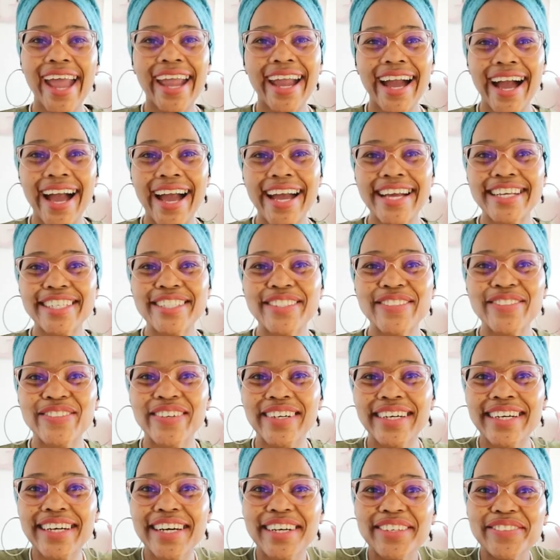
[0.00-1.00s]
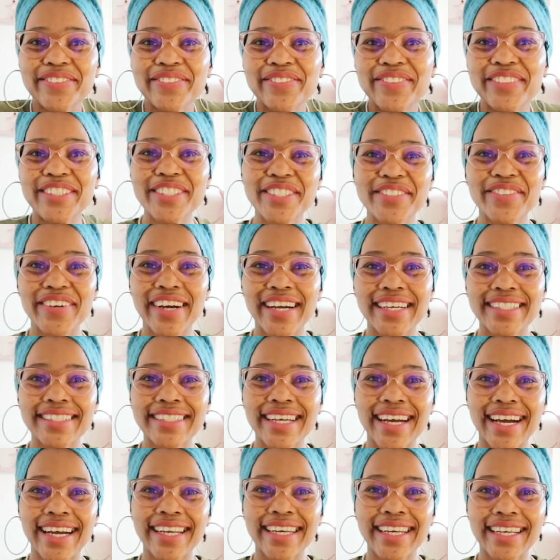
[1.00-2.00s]
hi guys welcome to my
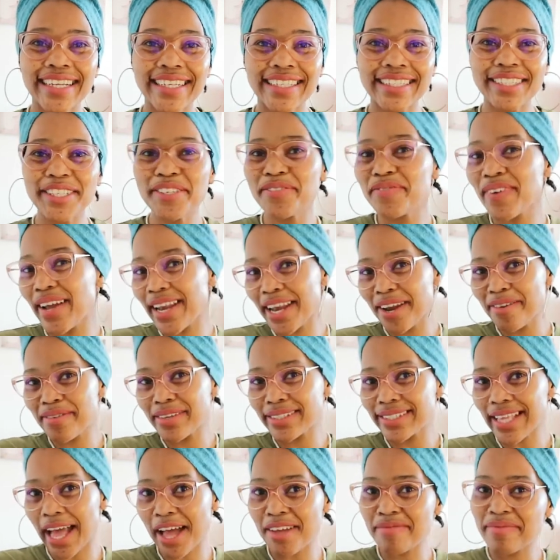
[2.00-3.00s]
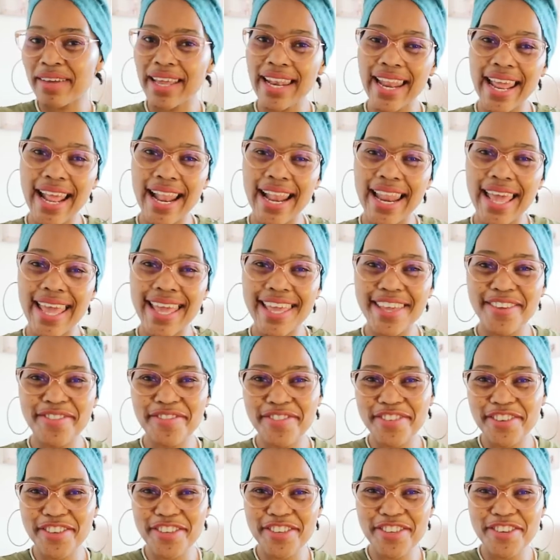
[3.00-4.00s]
channel my name is Aphelele
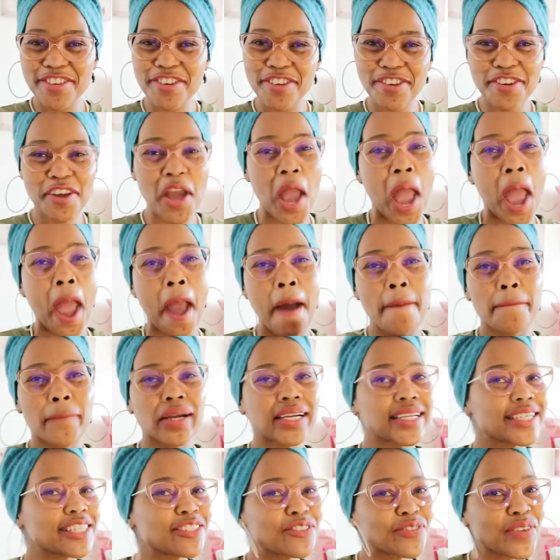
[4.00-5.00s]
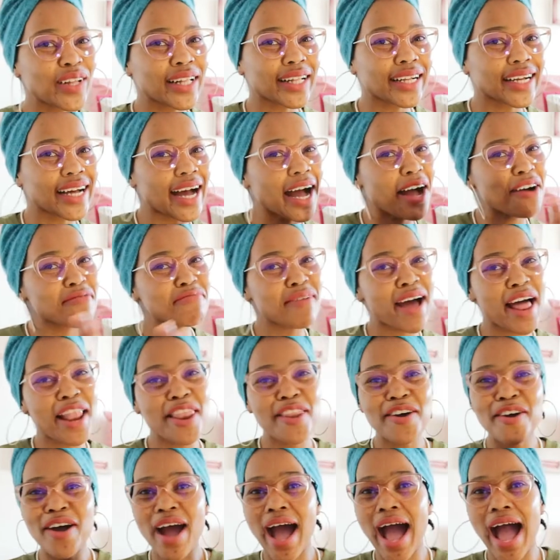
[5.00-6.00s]
if you're new please welcome
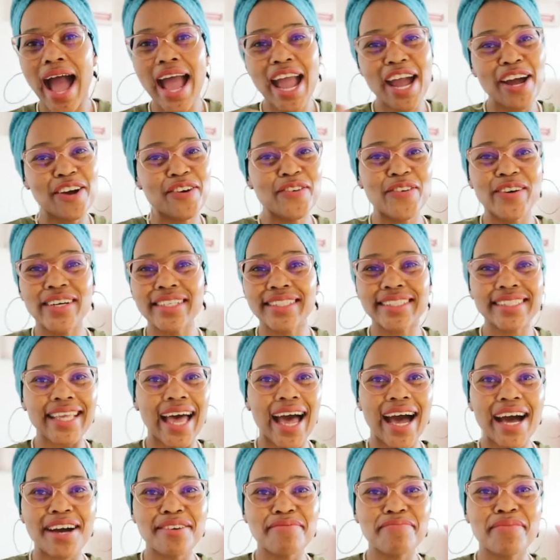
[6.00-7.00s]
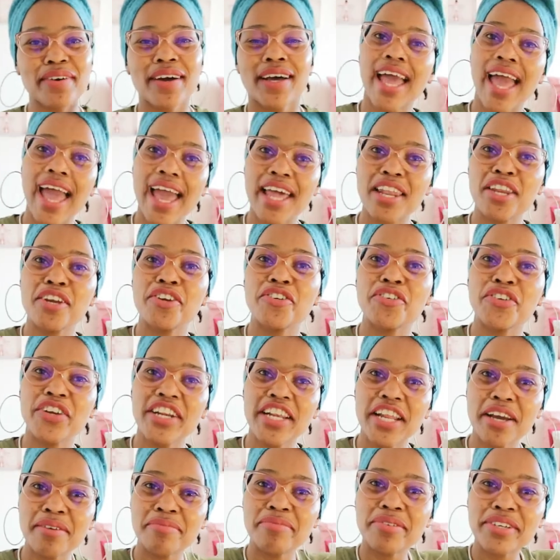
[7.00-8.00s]
hello hi what's up and I
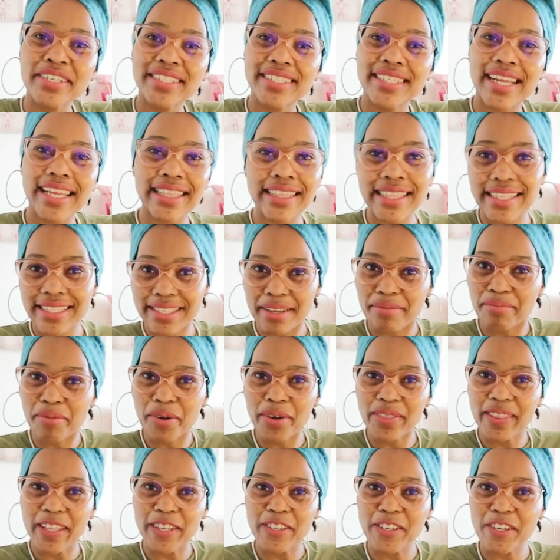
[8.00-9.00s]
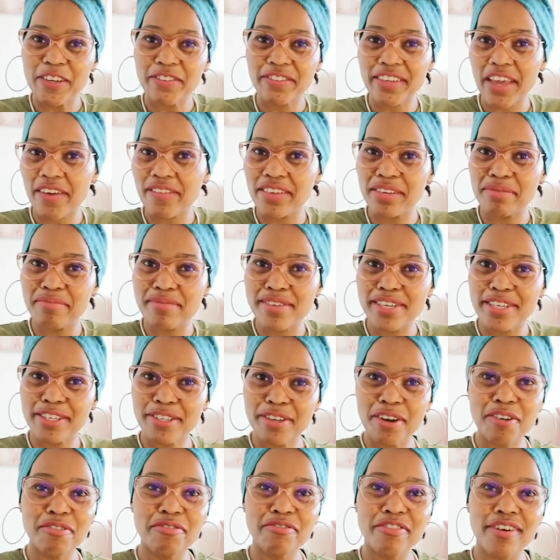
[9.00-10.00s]
really appreciate the support that you've given me
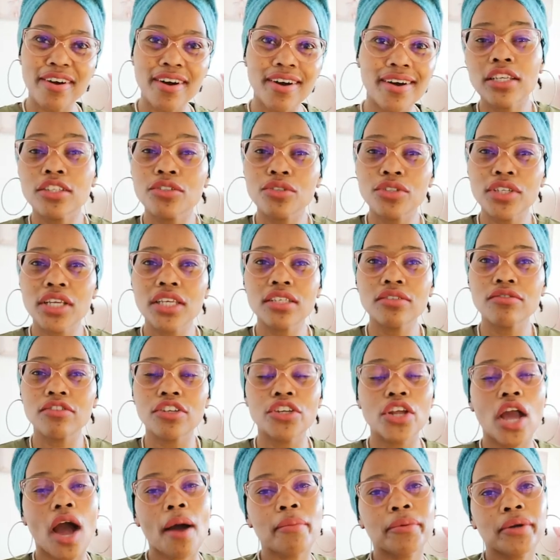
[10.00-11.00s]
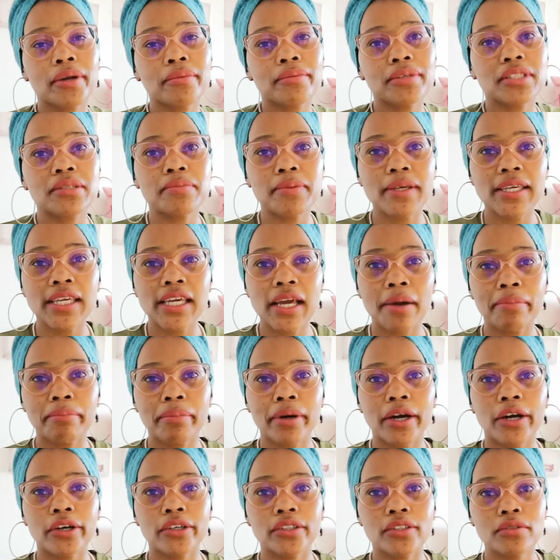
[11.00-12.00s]
so far in today's video I'm going to be speaking
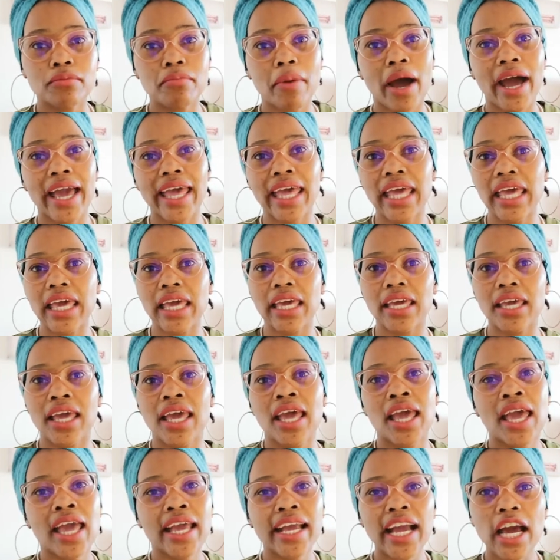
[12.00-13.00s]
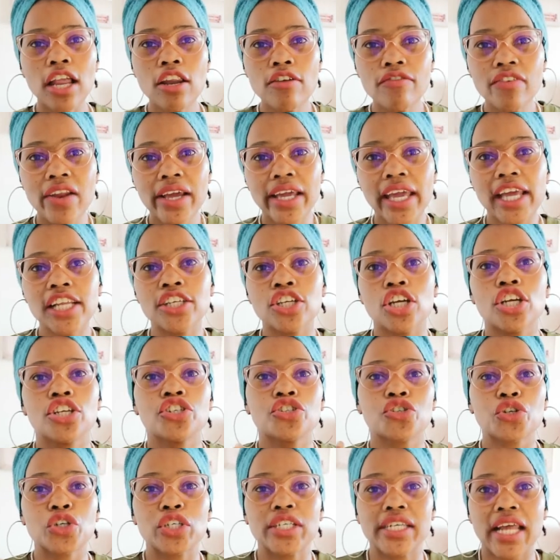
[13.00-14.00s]
about my hair kind of like an
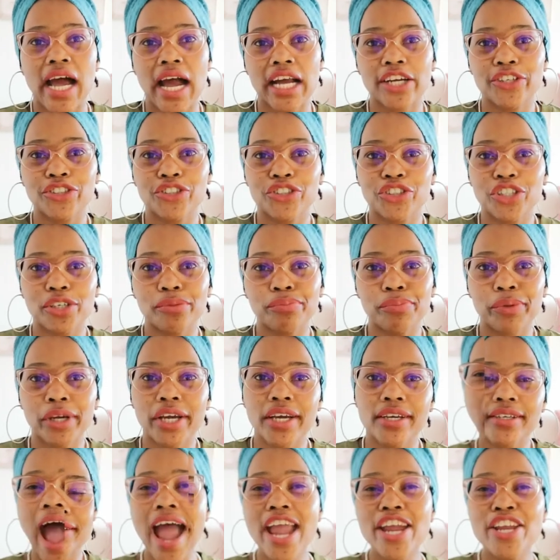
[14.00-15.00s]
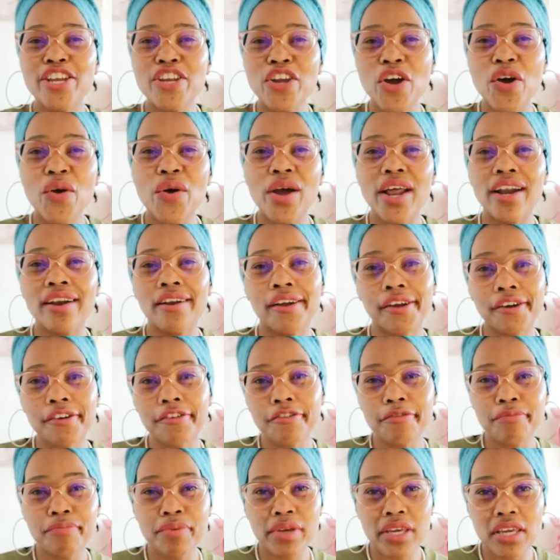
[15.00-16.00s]
introduction because I know a lot
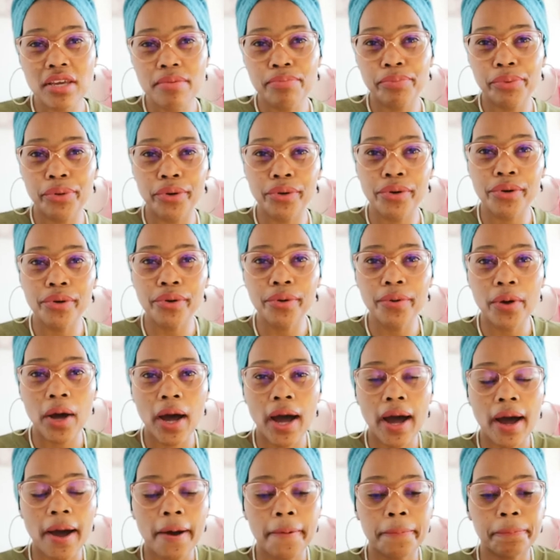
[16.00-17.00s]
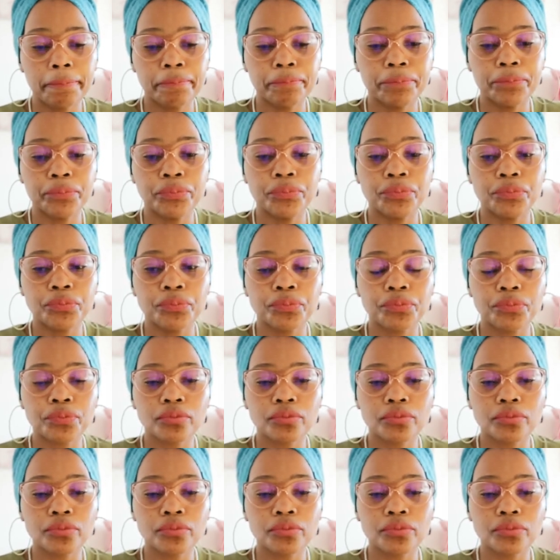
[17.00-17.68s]
of people um,